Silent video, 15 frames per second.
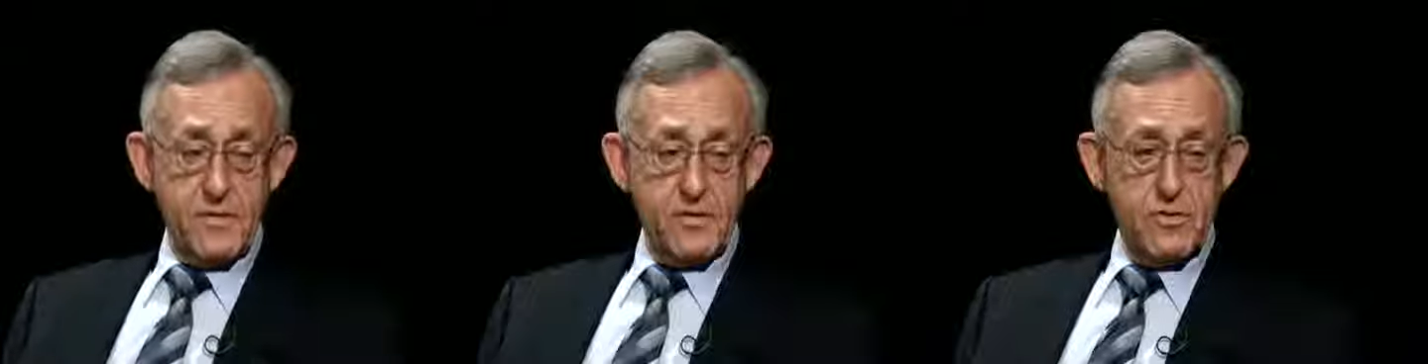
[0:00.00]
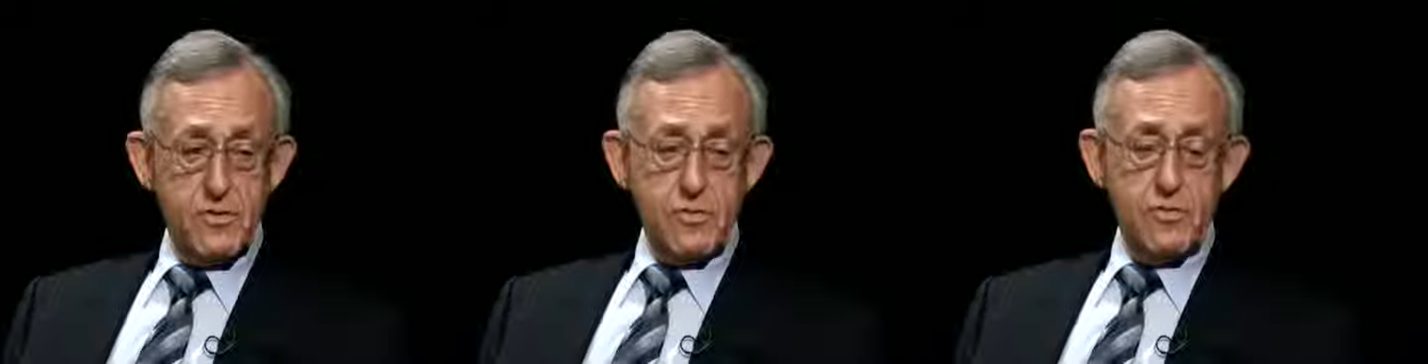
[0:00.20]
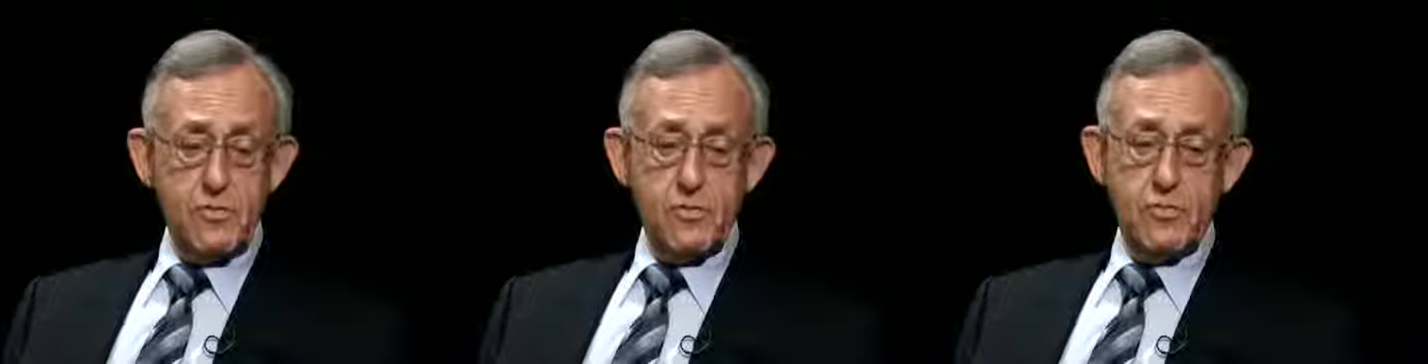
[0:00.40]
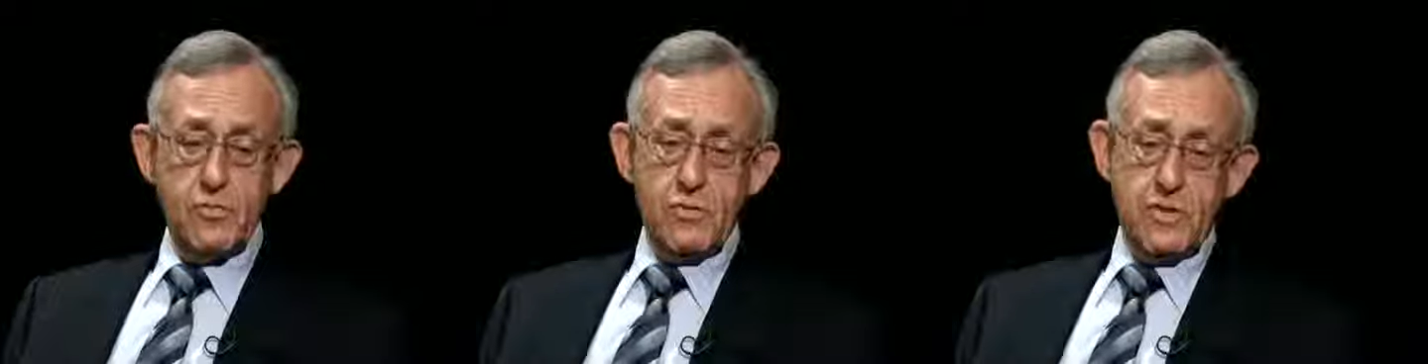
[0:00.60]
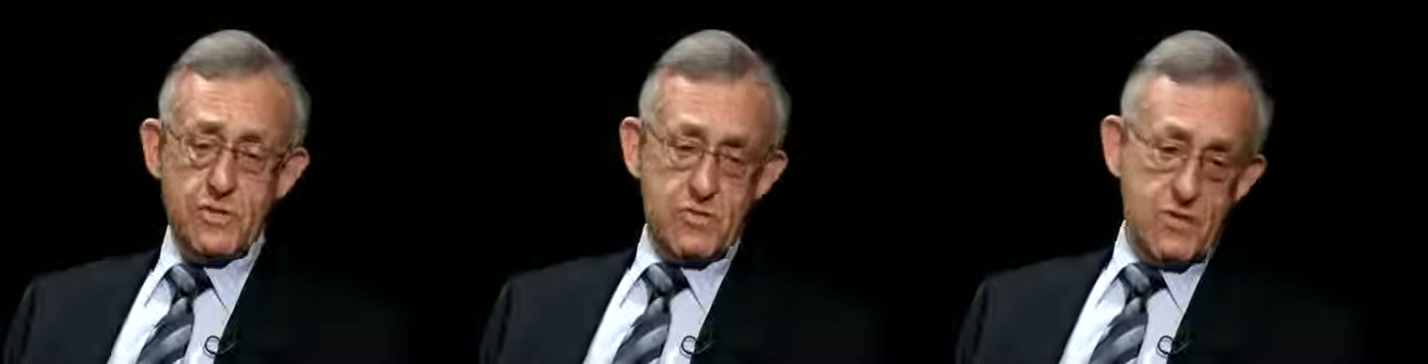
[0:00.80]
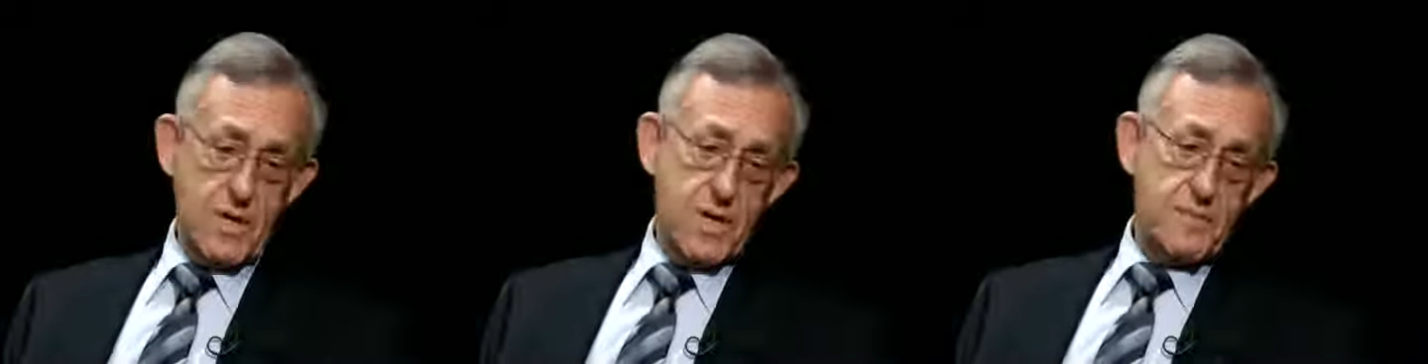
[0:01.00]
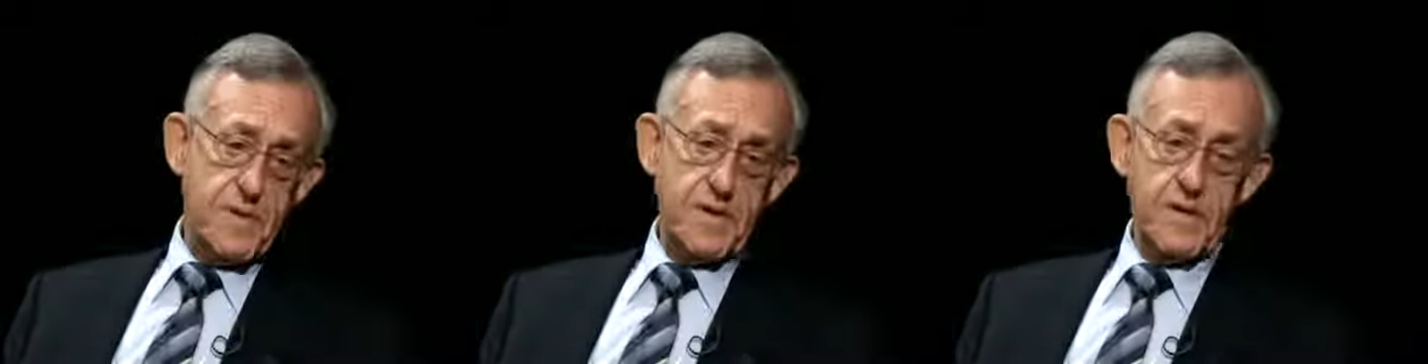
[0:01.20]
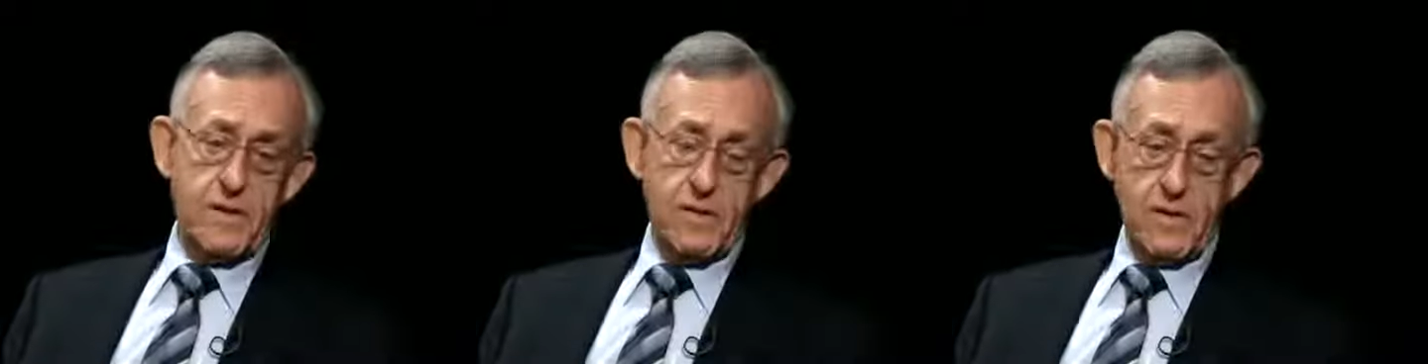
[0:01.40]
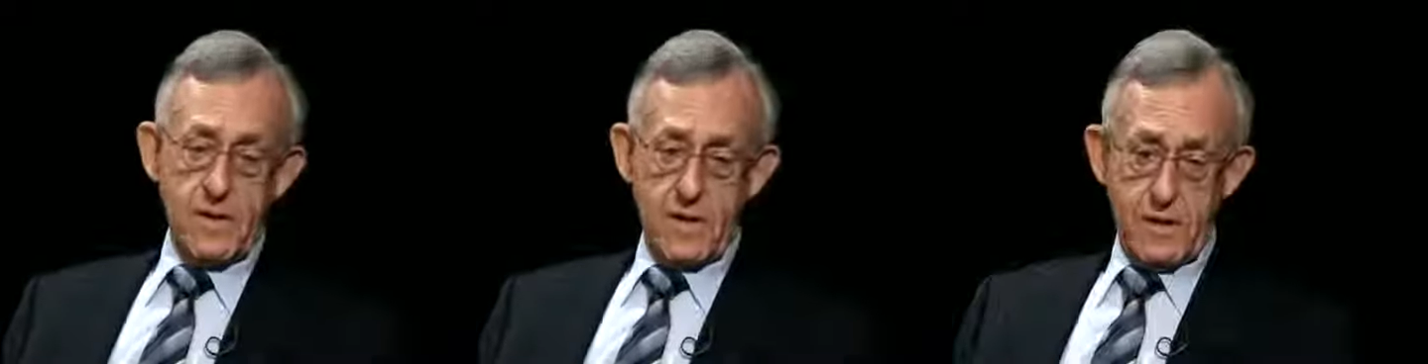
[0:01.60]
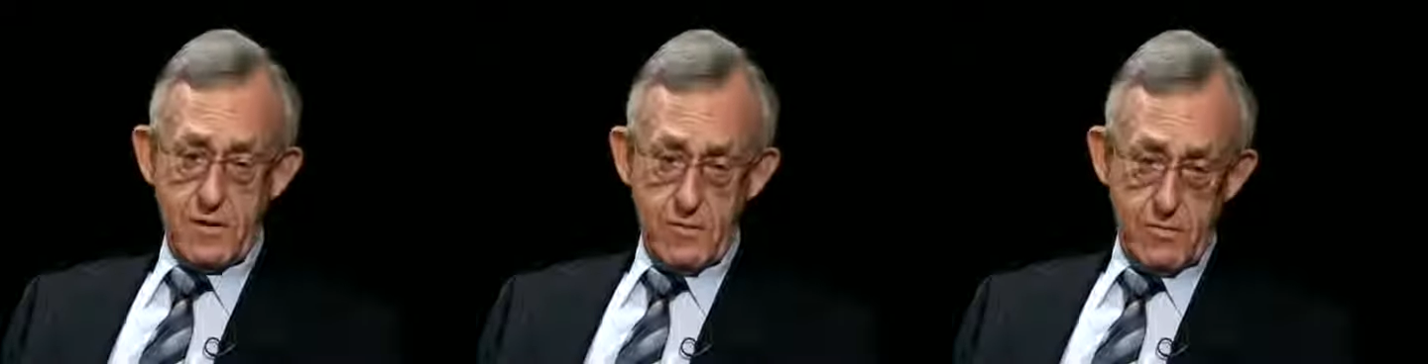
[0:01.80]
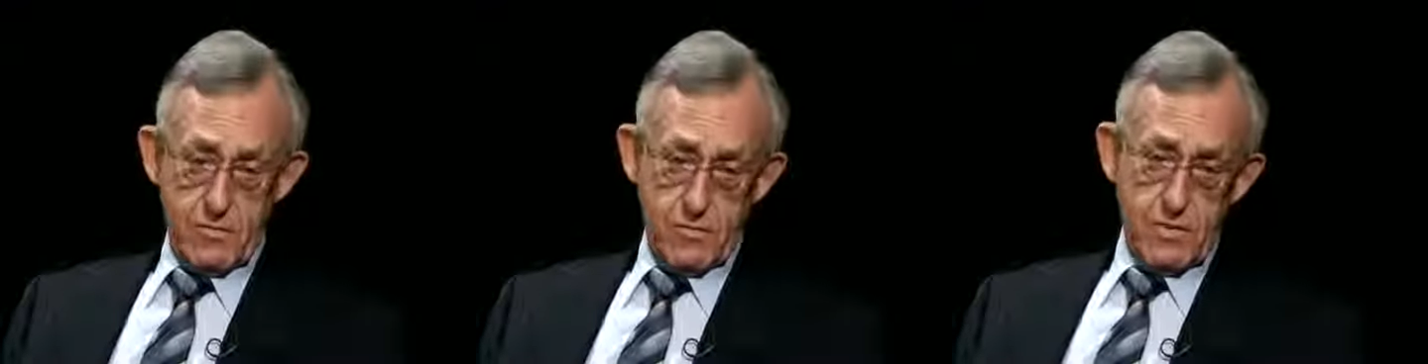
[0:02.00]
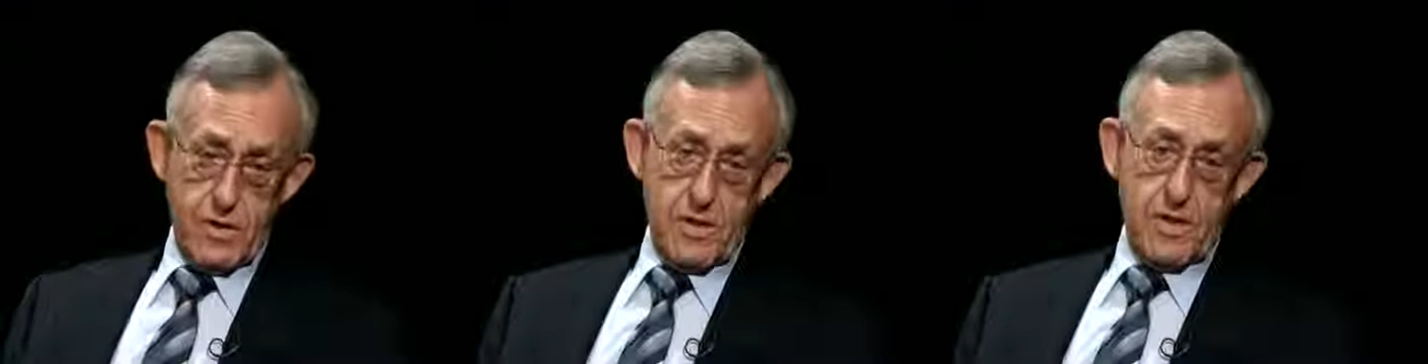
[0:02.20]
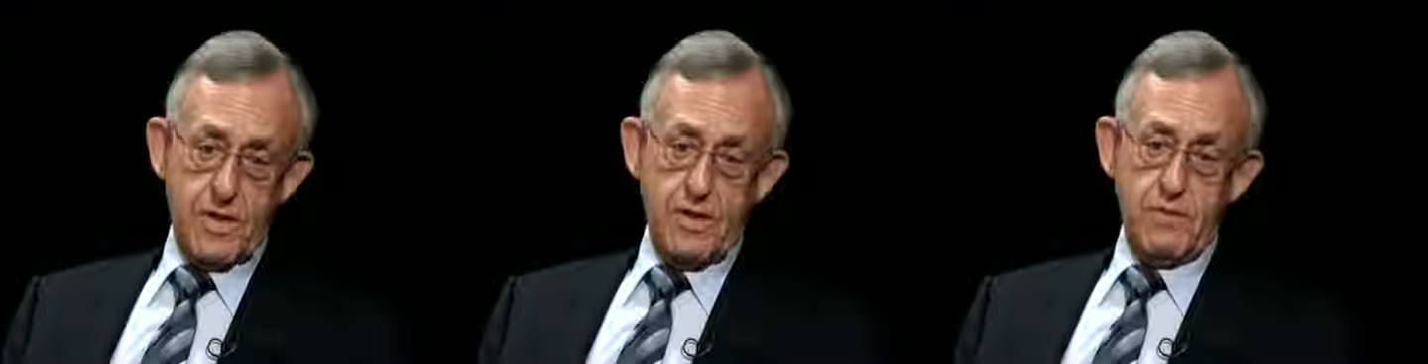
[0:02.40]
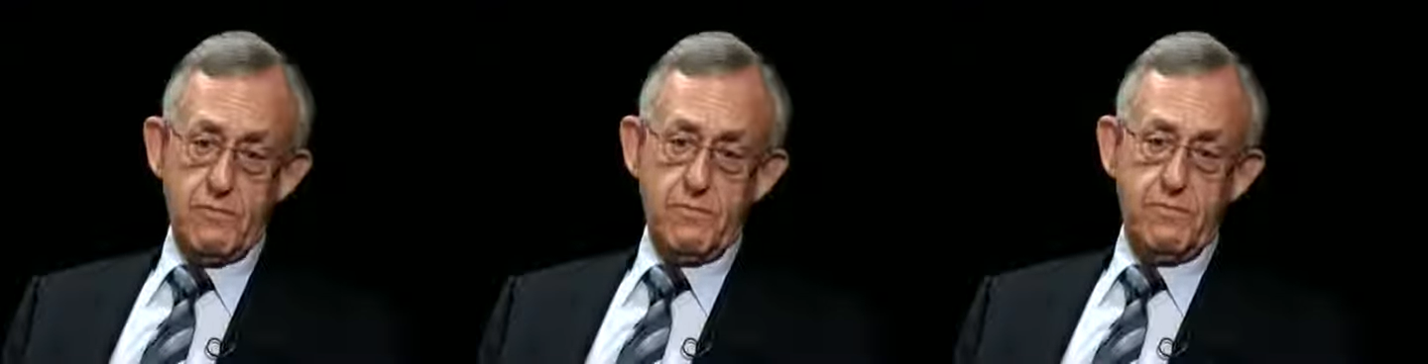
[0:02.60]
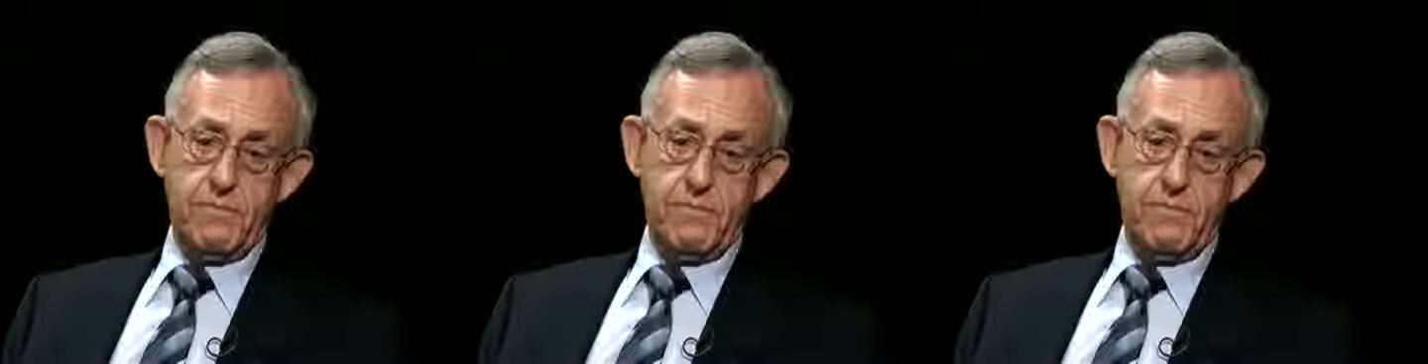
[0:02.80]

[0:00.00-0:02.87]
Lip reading: to do describing their